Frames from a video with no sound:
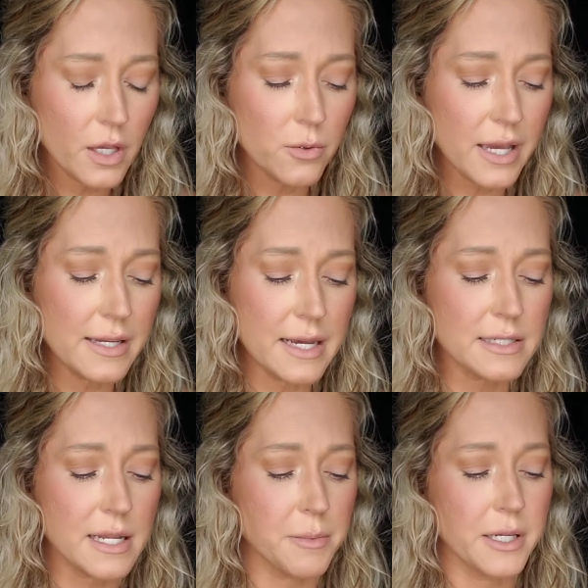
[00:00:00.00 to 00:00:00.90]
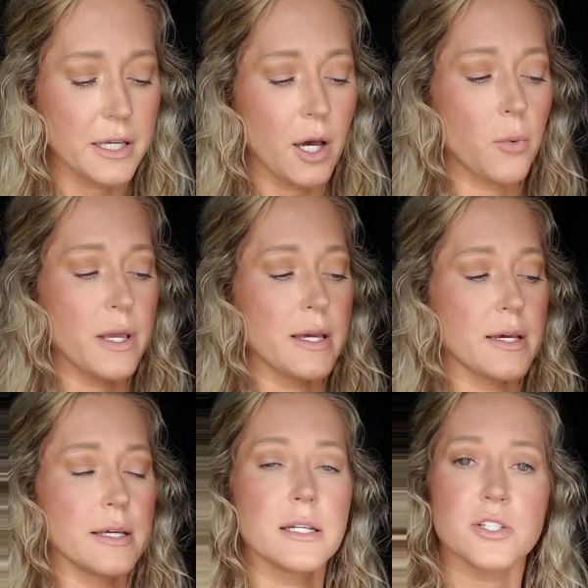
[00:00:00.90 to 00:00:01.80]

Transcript: Okay, next I'm going to go in